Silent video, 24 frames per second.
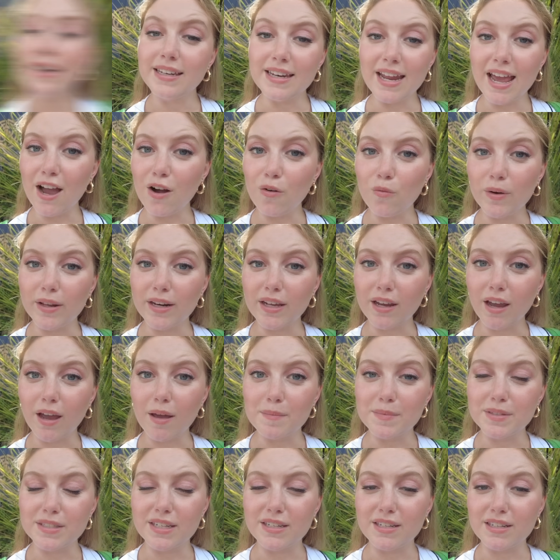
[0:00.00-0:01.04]
Now when it
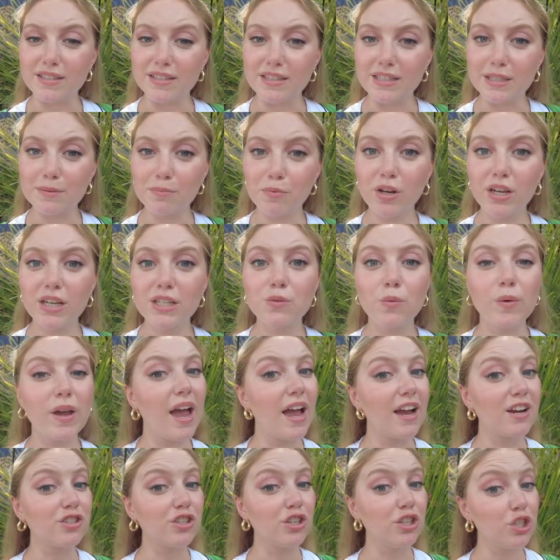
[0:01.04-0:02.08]
comes to Disney Springs, we
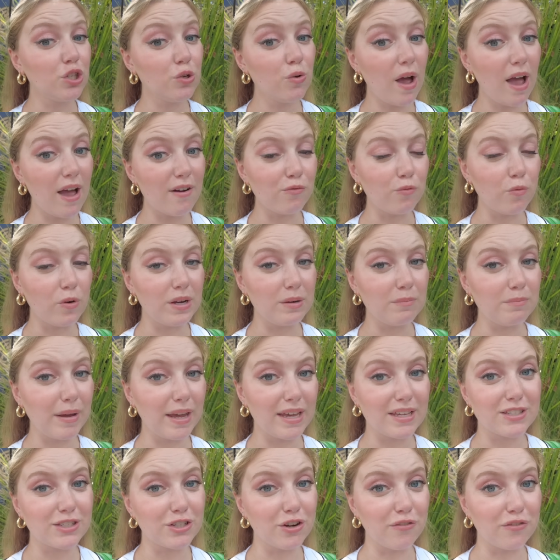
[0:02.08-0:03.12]
actually do have one
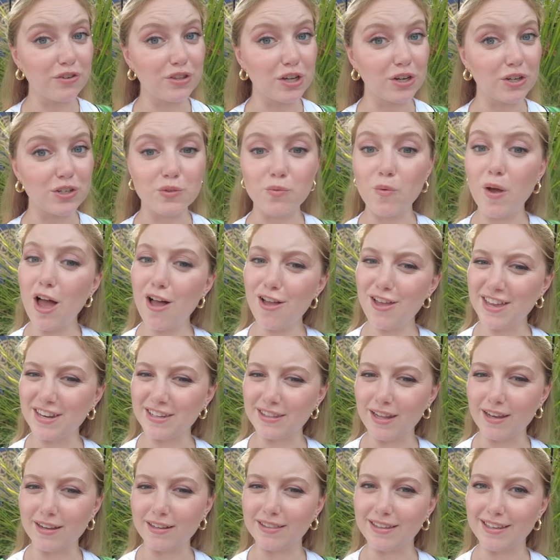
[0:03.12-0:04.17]
best over there as well, and
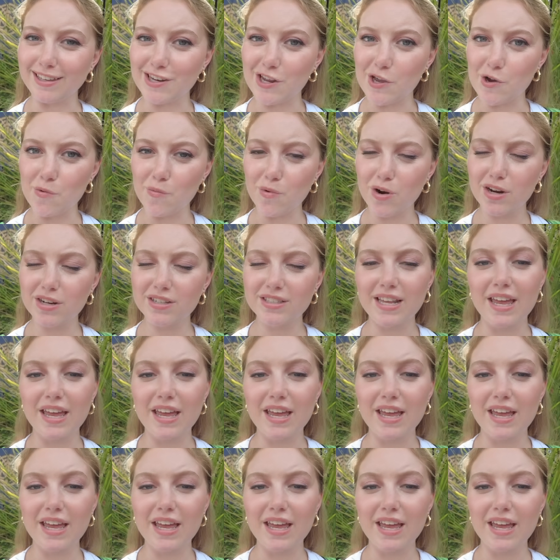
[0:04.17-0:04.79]
luckily no worse,